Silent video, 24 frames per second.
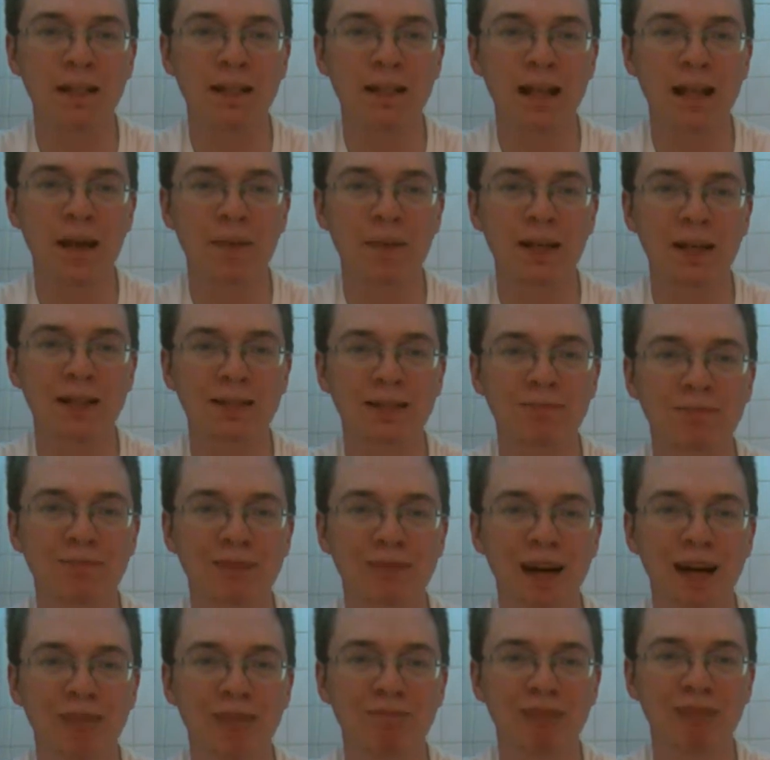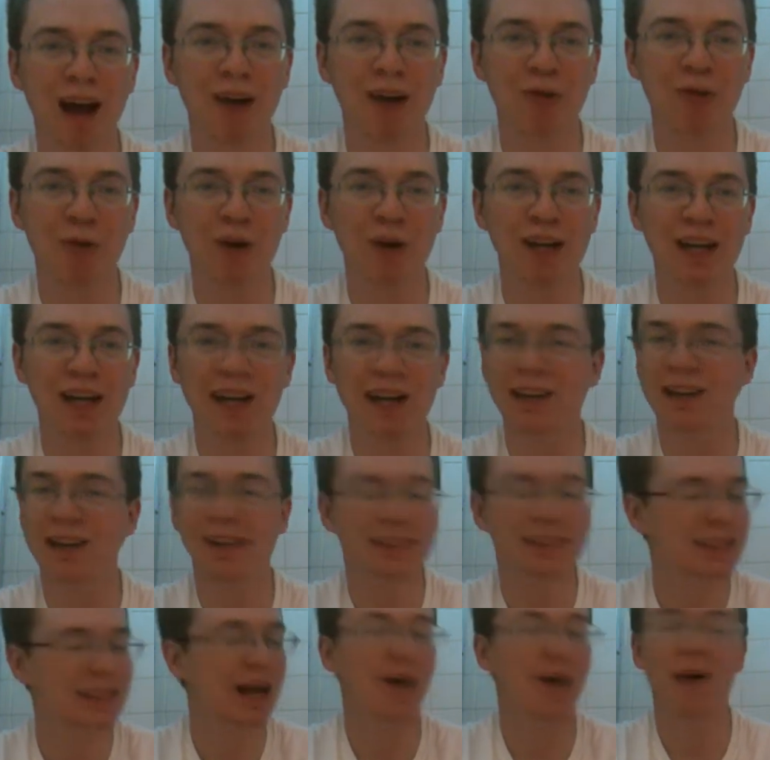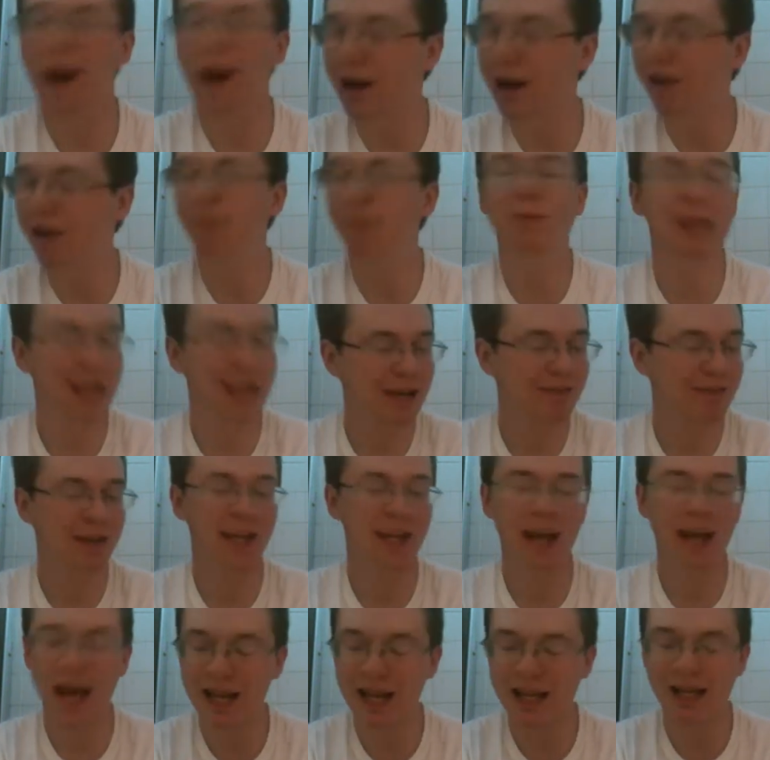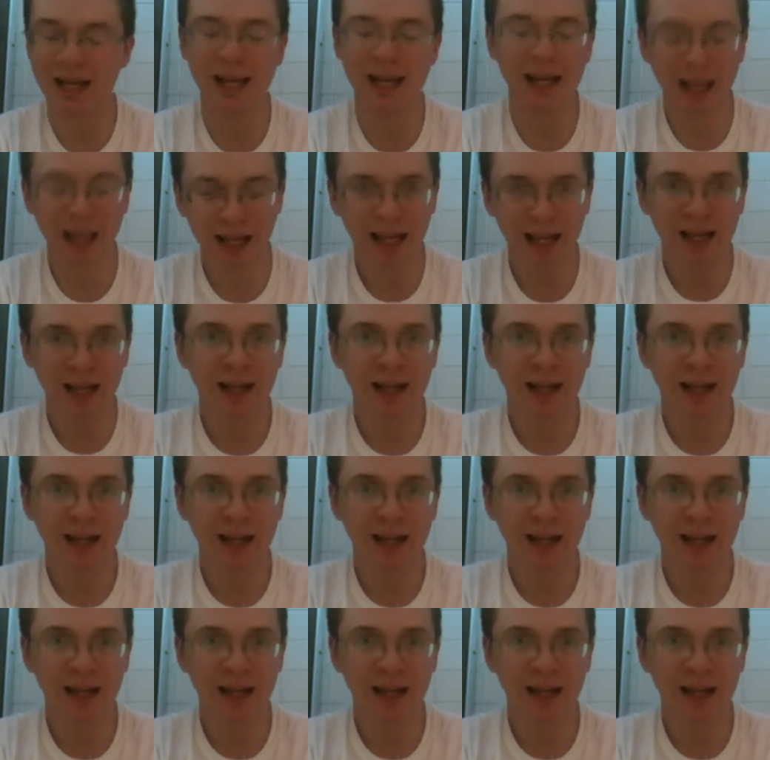Damn it, I'm not going to edit this out. I don't believe in editing.